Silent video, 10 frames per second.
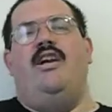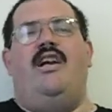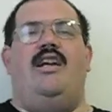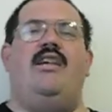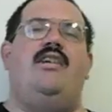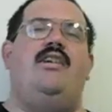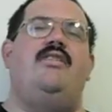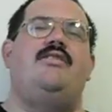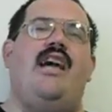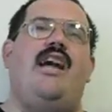He
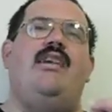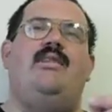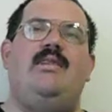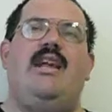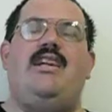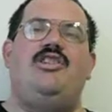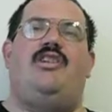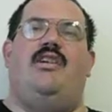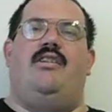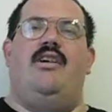is a
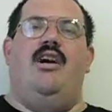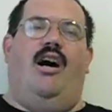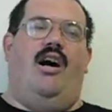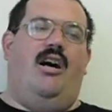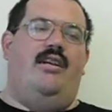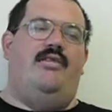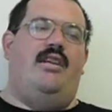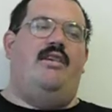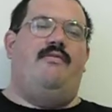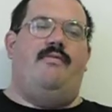legend on
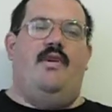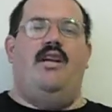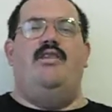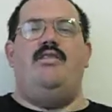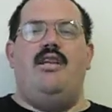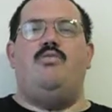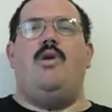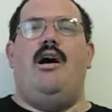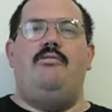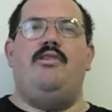the Indie
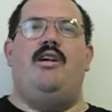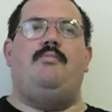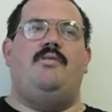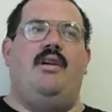Roundup